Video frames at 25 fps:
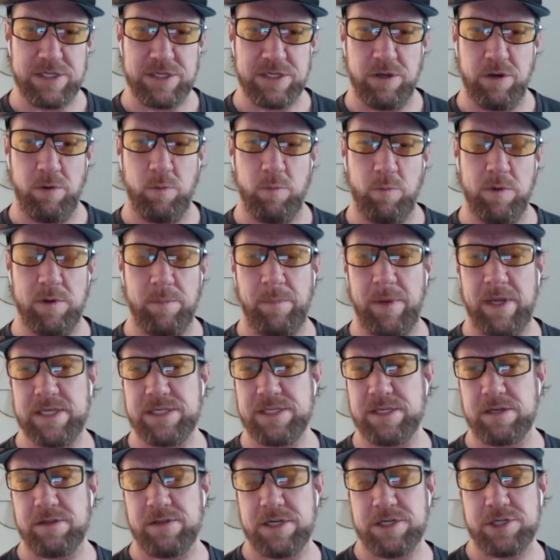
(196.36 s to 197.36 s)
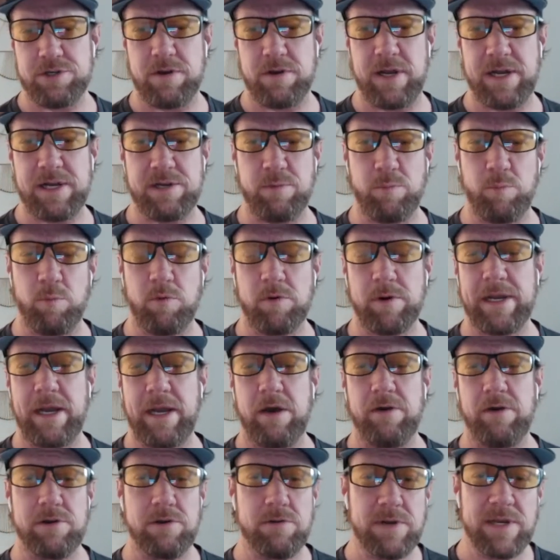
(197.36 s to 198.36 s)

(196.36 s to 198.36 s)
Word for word: And so we're basically trying to work out